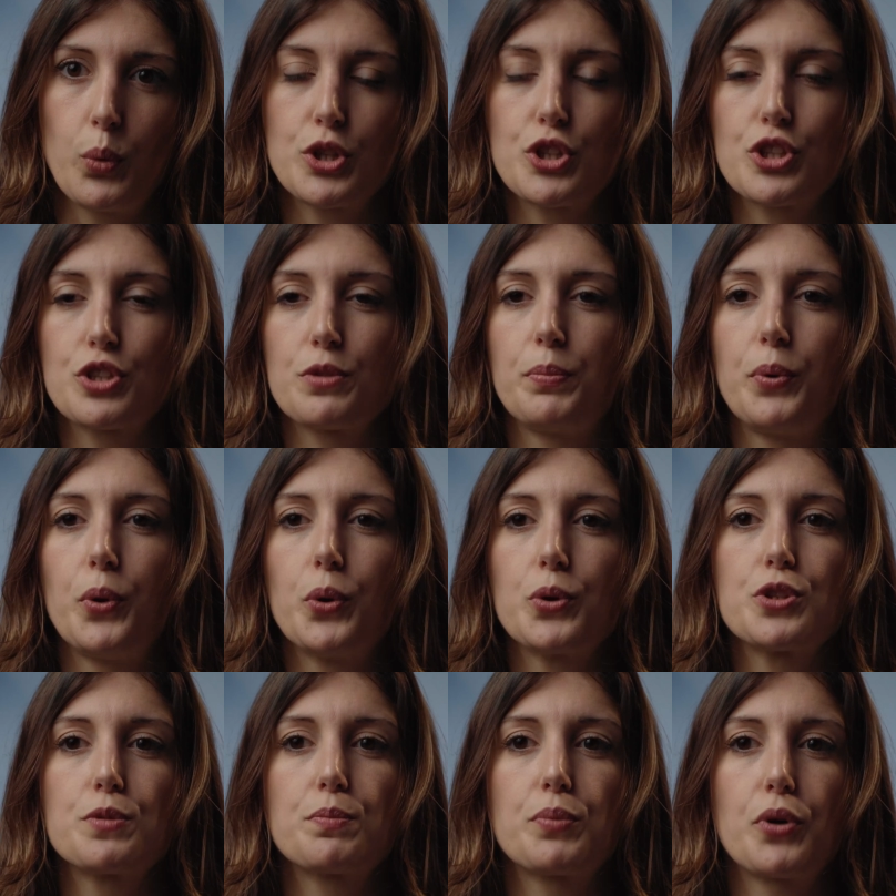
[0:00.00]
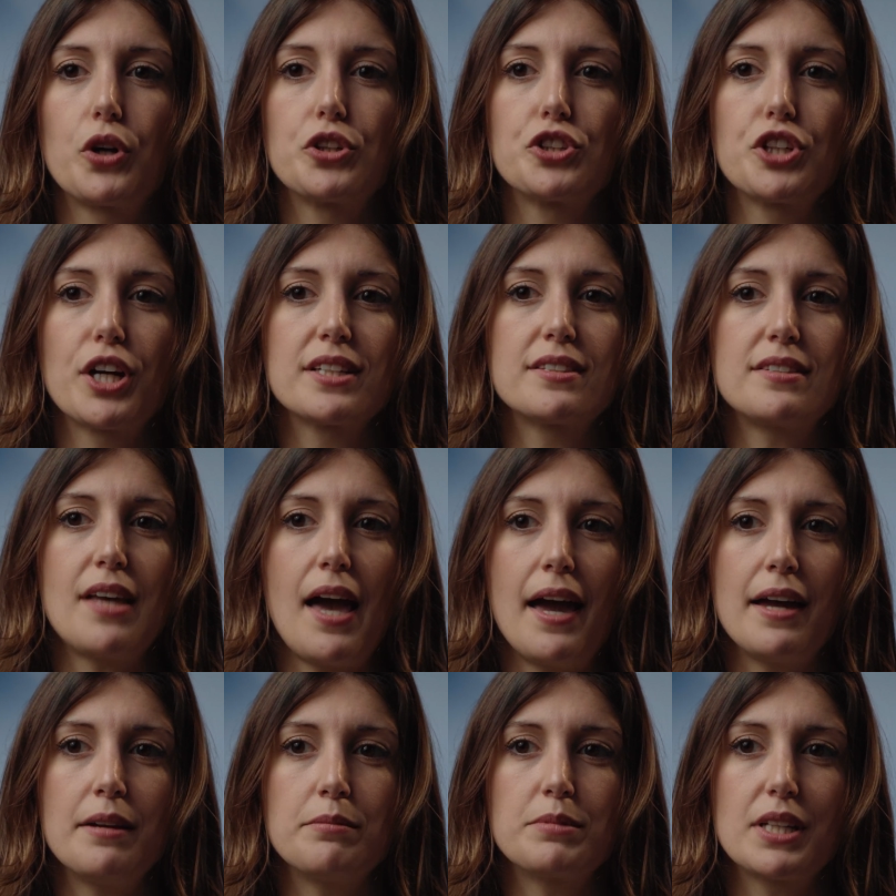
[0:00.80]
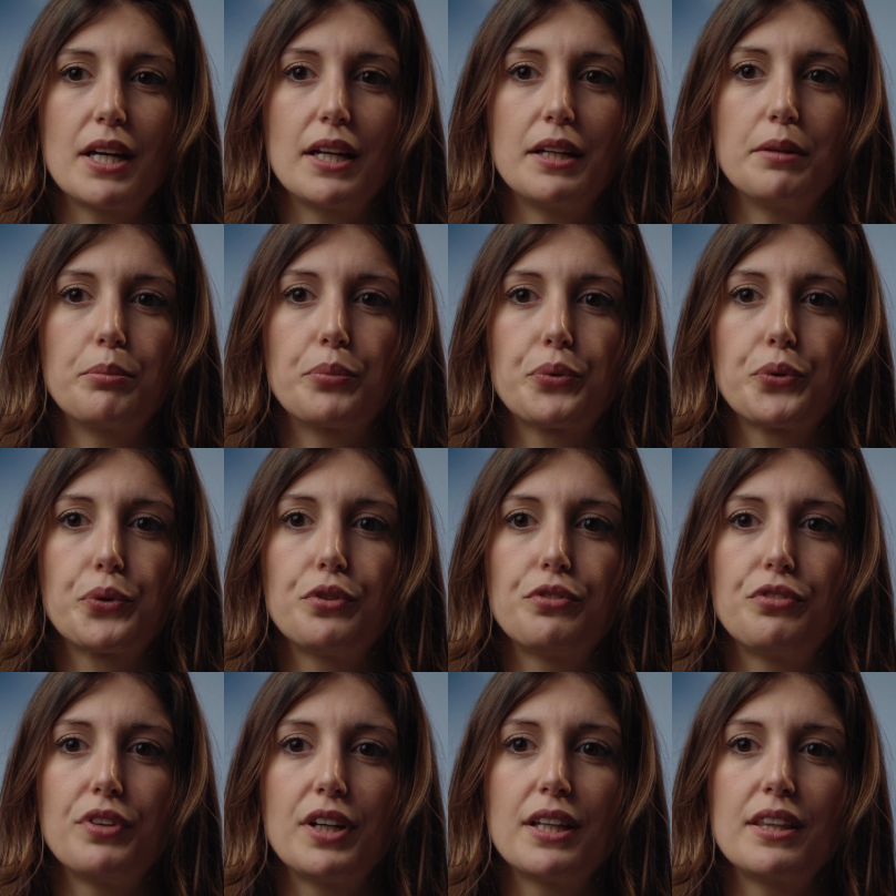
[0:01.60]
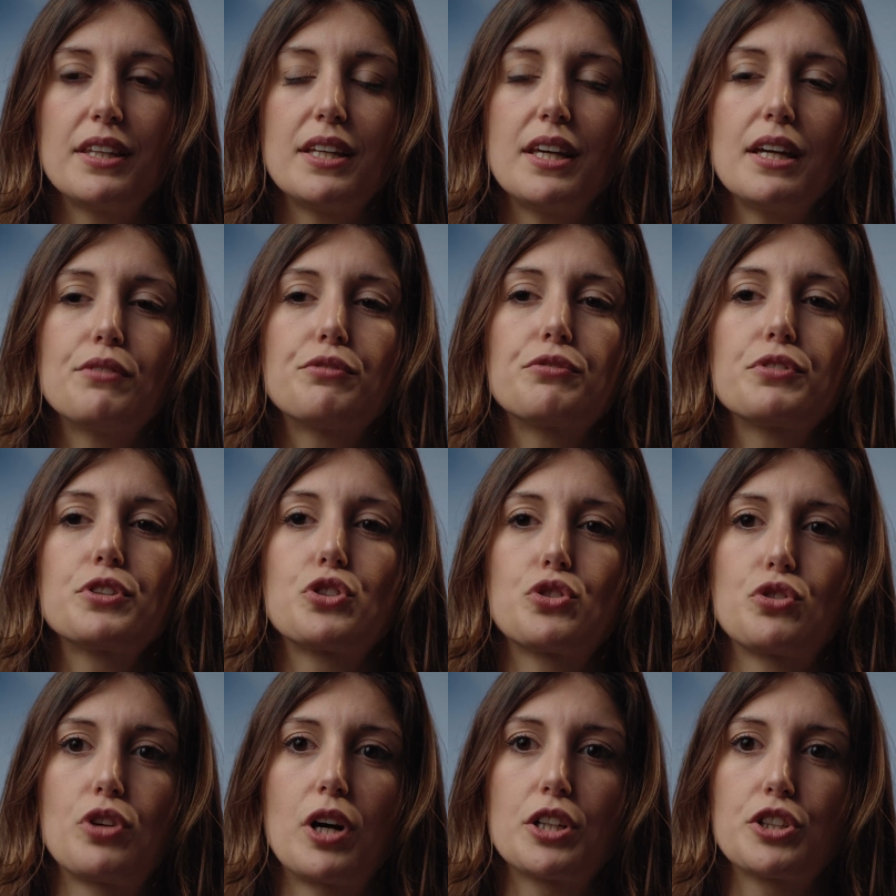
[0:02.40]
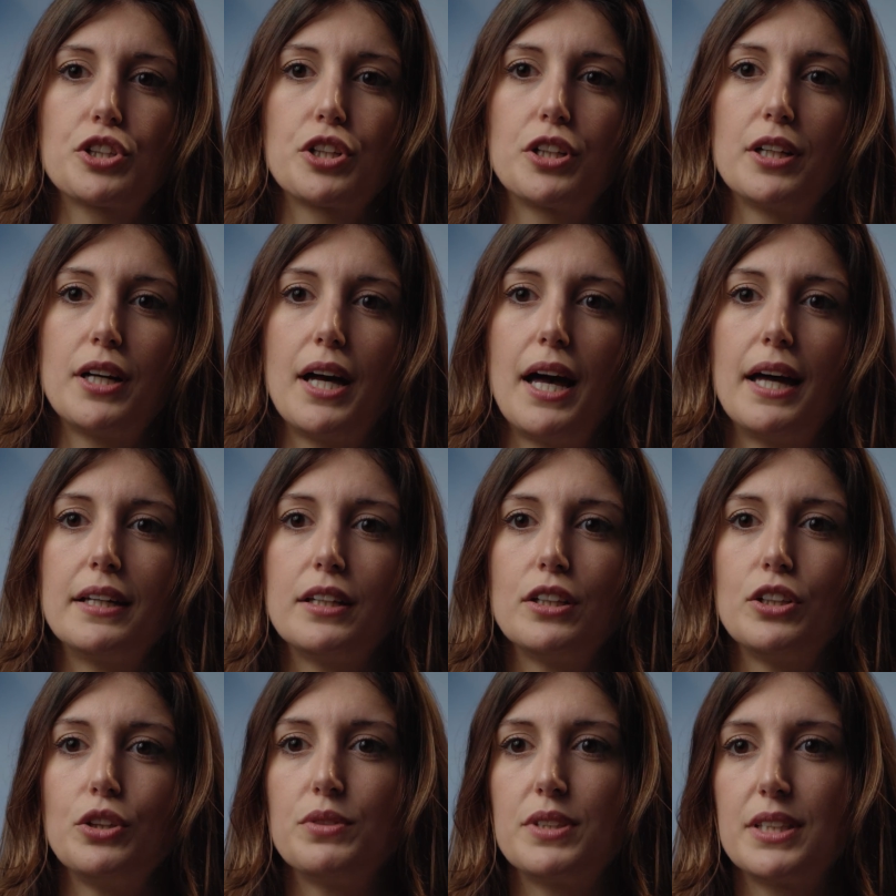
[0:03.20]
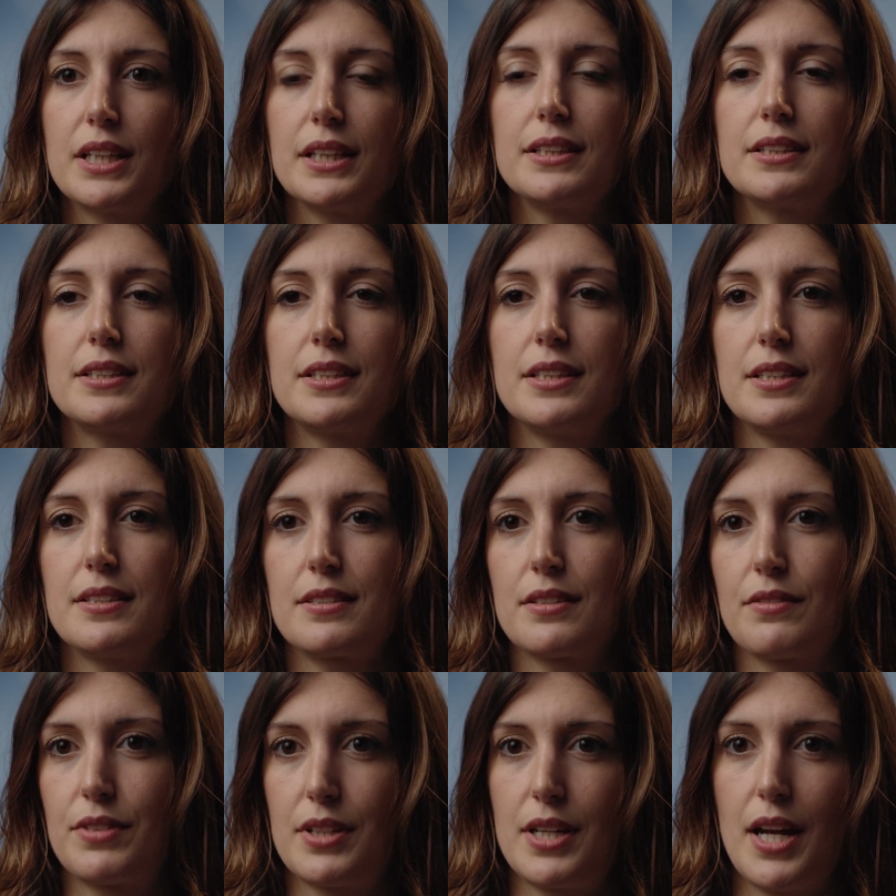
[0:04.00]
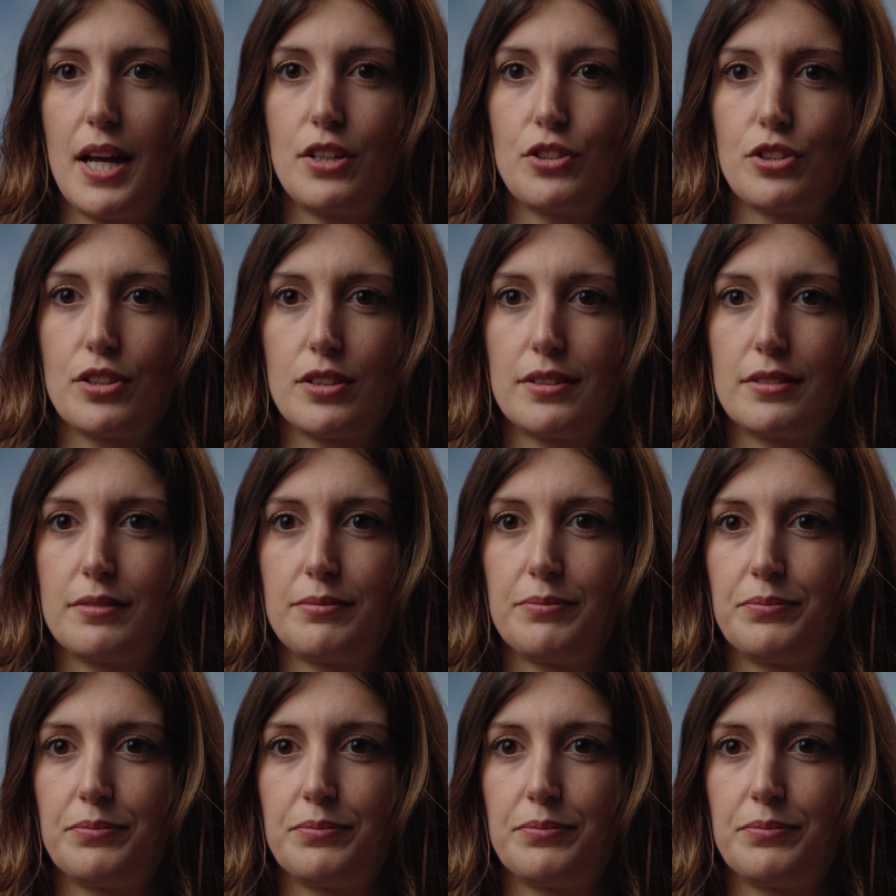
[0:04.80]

which supports projects aimed at improving the infrastructure and utilities of the nation.